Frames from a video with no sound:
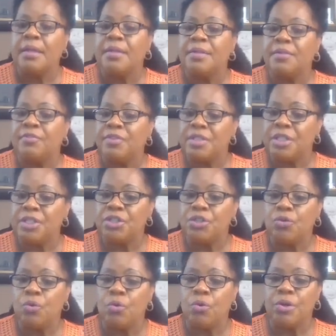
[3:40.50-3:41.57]
The
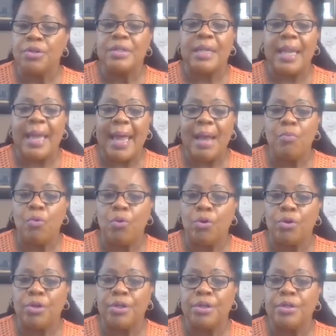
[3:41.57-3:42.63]
physician ordered lab
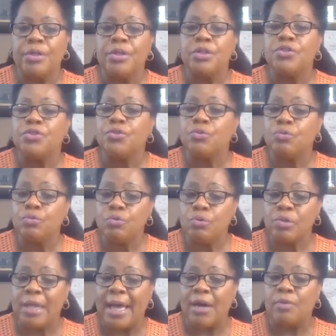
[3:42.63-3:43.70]
work to
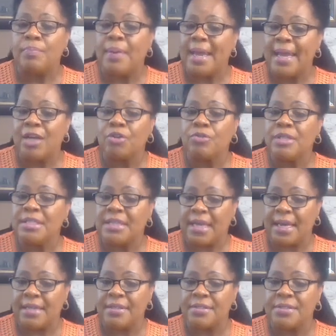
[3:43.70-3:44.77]
rule out
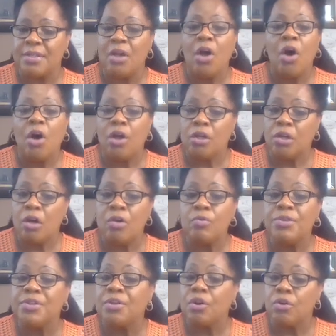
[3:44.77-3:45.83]
pancreatitis along
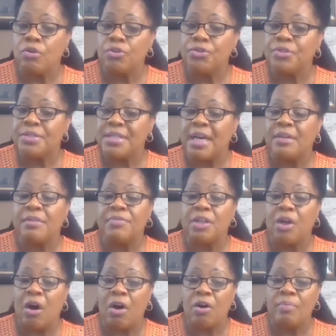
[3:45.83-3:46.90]
with an ultrasound of the
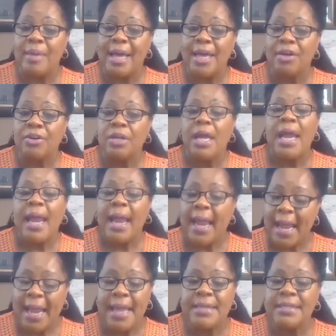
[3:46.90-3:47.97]
gallbladder
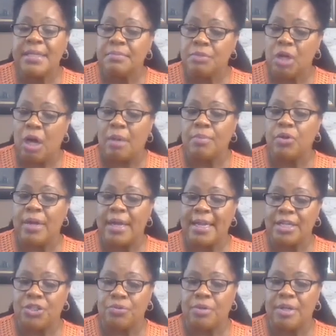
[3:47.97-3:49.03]
and abdominal
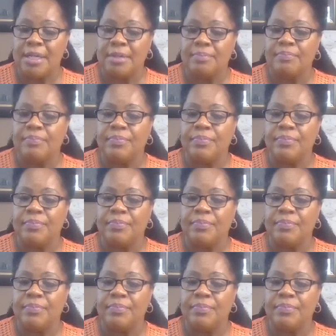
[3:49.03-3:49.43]
x-ray.